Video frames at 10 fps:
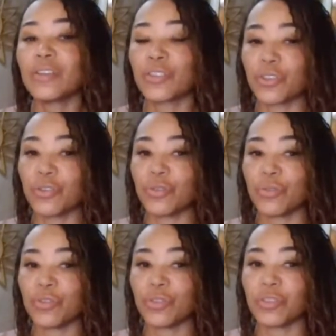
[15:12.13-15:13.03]

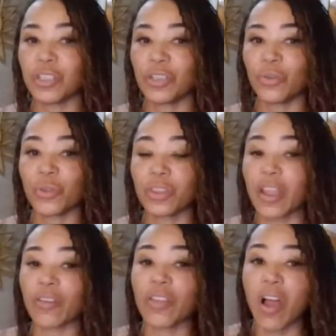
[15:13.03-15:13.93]
to deal with
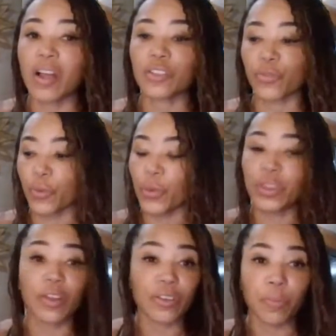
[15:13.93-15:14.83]
their loss,
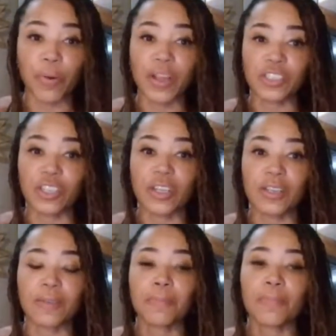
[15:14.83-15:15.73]
with their
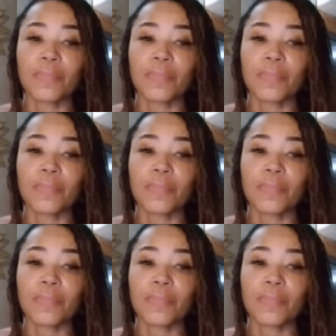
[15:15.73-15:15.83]
depression,